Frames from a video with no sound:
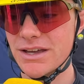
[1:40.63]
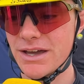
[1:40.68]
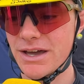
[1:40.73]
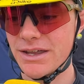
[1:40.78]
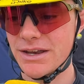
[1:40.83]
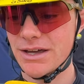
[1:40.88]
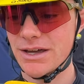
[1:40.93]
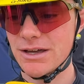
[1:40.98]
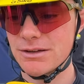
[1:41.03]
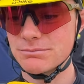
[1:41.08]

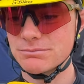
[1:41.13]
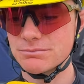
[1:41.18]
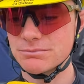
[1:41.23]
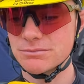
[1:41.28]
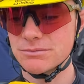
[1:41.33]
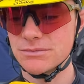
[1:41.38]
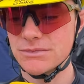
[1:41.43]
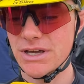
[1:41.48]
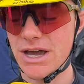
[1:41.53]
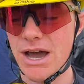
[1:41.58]

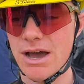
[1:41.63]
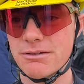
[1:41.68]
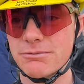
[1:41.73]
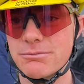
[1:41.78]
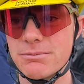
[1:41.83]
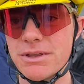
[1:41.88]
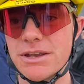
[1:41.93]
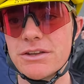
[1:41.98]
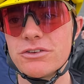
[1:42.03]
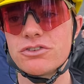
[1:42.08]
And yeah,
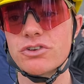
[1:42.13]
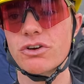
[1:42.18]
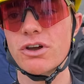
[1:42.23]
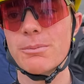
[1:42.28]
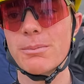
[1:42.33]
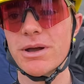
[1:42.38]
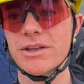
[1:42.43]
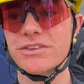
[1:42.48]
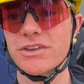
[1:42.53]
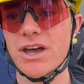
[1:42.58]
I've been
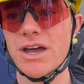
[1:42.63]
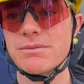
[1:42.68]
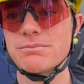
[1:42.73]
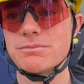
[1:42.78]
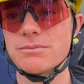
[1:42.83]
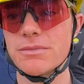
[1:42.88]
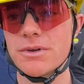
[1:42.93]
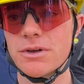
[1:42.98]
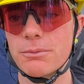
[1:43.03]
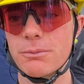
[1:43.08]
enjoying my
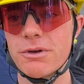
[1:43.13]
time